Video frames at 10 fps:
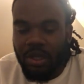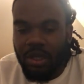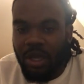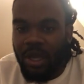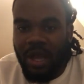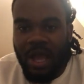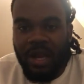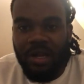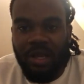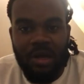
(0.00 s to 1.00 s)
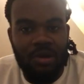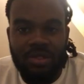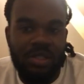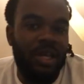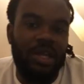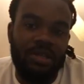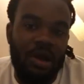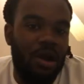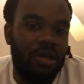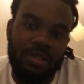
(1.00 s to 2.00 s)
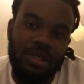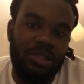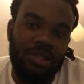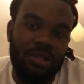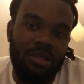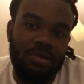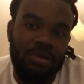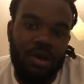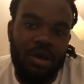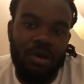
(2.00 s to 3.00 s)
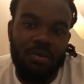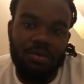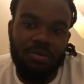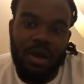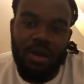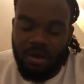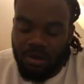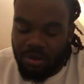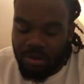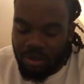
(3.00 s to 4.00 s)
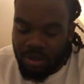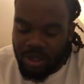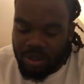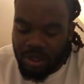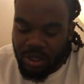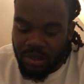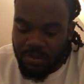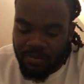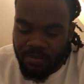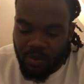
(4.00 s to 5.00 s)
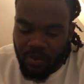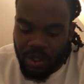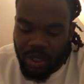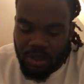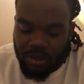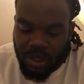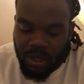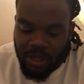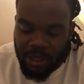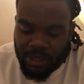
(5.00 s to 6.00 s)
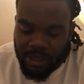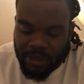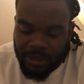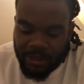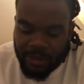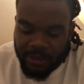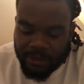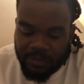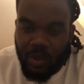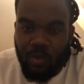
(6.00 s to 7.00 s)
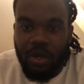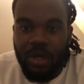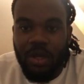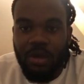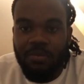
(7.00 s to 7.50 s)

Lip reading: it don't stick as hard as this shit, dude. Dog was right on it. They saying him. What he gonna say? It wasn't him.